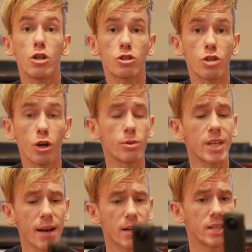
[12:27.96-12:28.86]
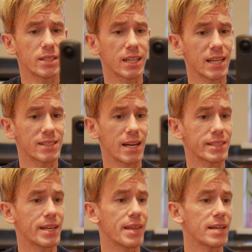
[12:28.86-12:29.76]
So yeah, guys, I guess
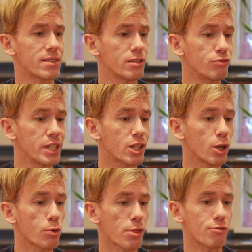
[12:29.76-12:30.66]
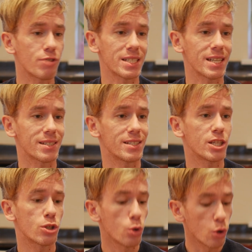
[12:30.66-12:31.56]
that's it. That's the Ricoh
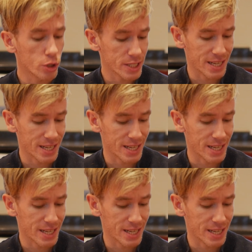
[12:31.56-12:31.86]
360 Tours.